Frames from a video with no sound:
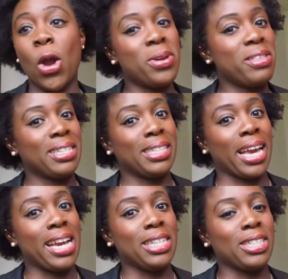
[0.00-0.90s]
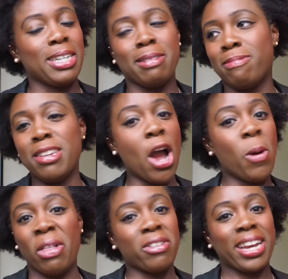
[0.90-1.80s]
Only this occasion.
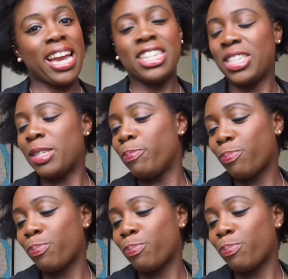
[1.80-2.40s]
No other occasion.